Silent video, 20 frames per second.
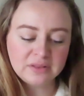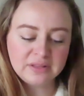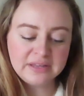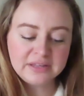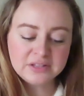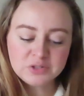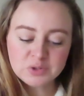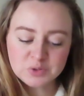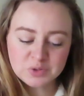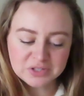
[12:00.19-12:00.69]

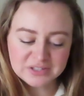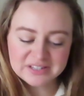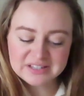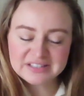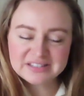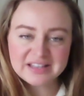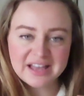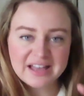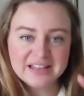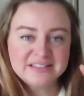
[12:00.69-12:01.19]
leads you to
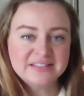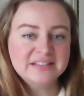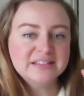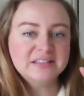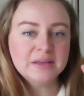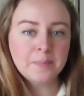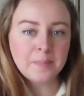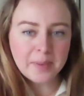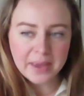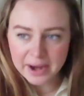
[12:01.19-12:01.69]
success,
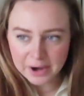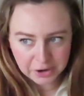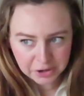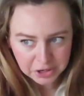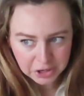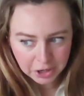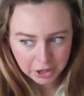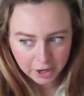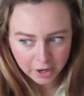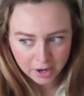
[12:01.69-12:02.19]
it's a
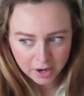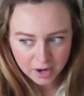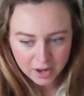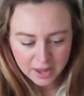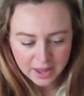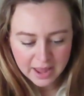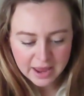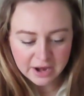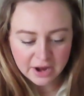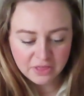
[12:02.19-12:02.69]
barrier.
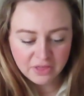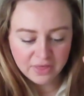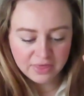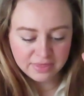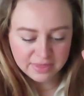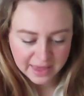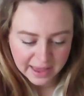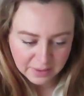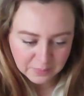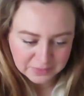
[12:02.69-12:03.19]
And I
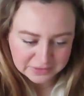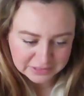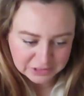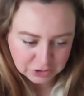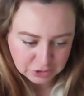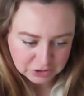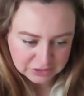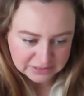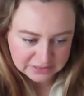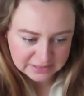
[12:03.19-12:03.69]
thought that was
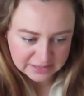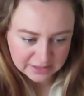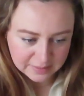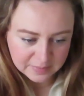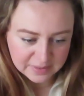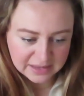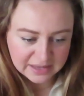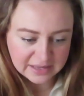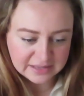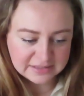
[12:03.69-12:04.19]
interesting,
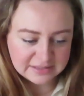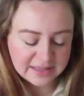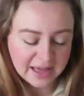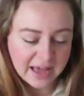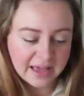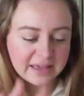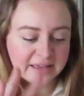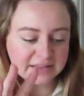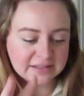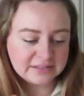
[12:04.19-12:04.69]
because
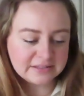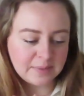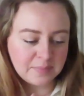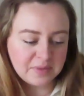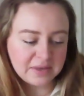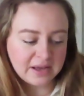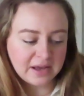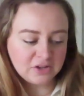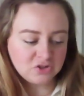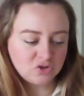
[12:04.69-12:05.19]
that is
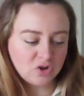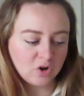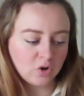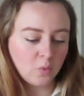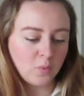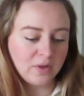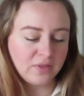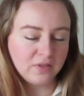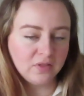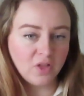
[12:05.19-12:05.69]
something I
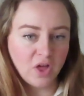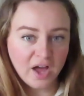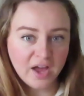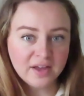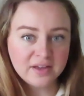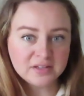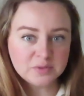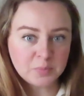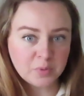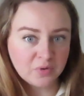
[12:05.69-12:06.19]
struggle with a
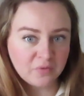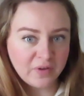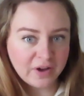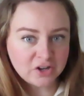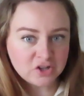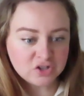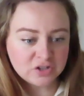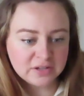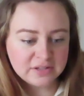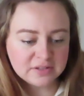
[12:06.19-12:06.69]
lot, is
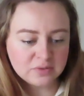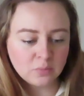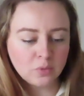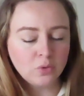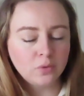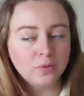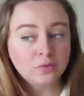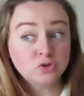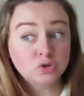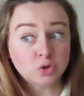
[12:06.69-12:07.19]

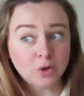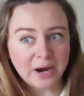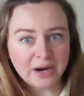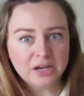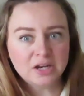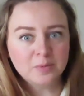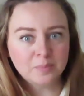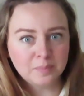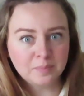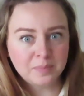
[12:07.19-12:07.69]

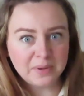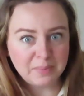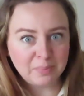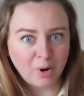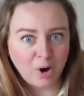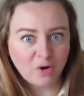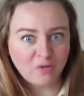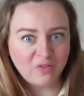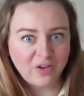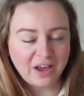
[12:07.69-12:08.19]
trying to be
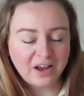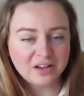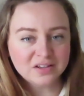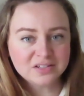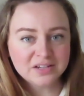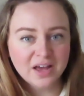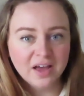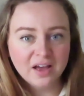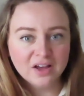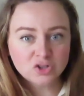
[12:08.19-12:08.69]

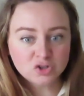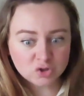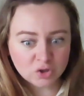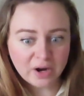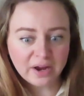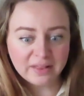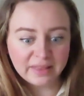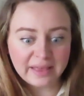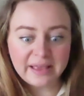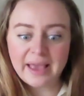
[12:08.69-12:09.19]
perfect,
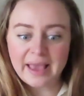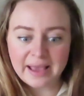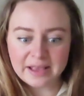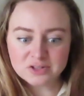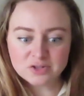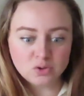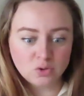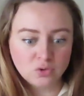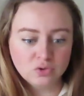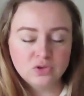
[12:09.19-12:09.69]

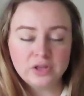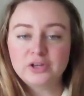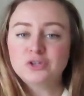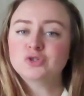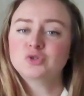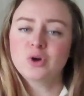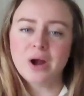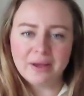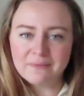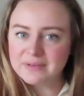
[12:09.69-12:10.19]
like
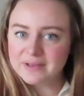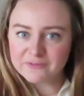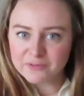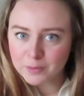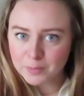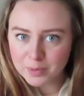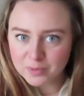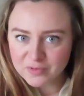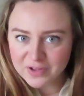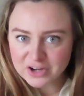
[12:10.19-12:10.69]
striving
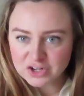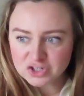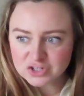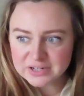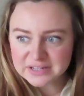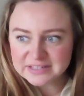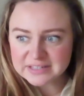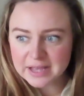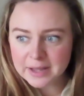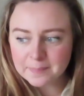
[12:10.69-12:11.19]
for
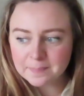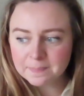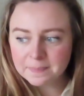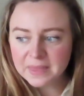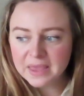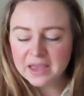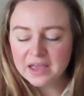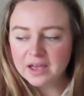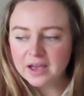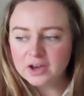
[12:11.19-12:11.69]

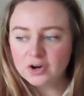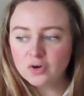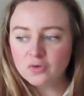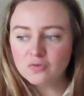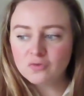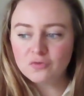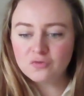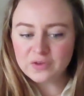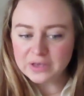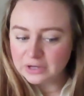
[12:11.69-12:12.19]
perfectionism. I
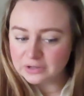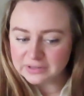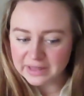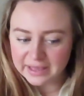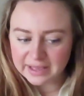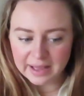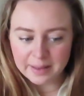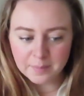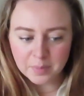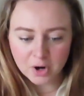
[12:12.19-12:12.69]
don't feel
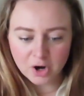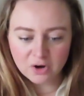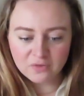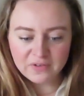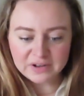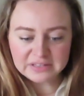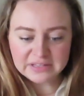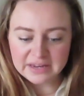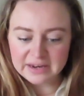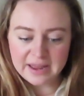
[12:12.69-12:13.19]
like I'm
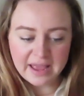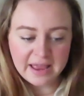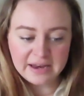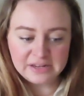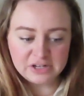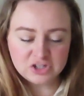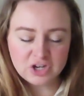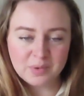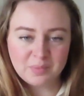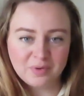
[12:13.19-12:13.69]
perfect in
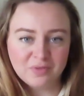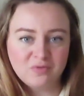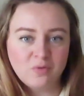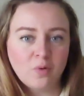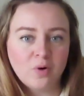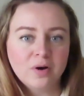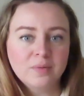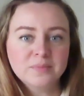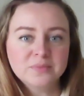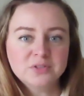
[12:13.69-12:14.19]
any shape or
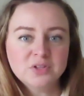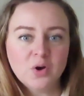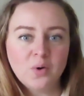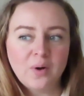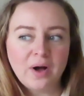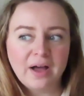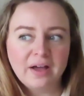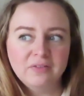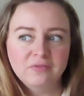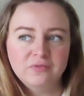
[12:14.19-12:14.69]
form,
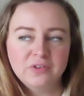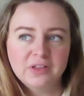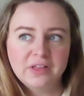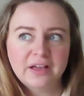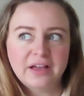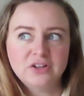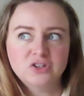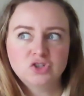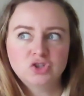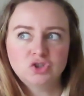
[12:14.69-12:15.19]
so I feel
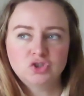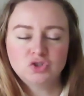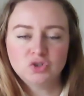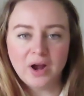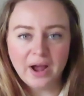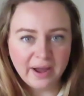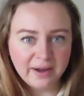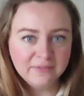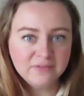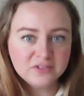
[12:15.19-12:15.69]
like I
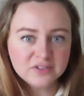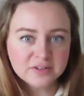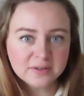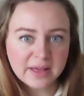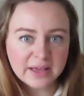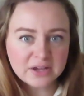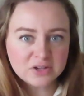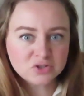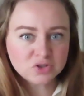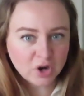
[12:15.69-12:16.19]
strive to
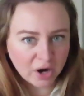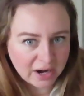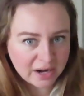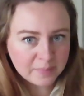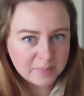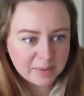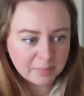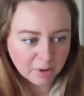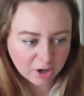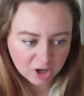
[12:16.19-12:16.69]
like try
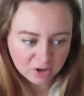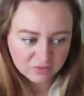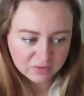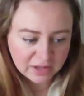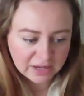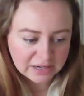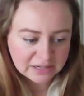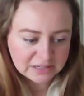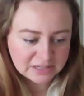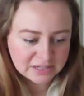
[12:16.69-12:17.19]
to be
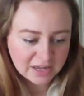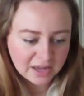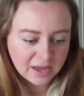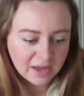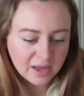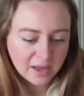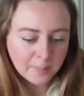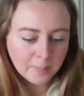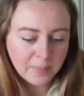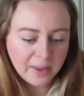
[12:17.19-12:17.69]
perfect,
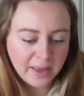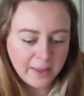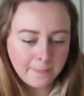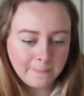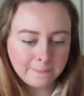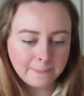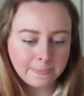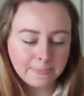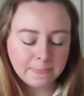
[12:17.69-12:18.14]
but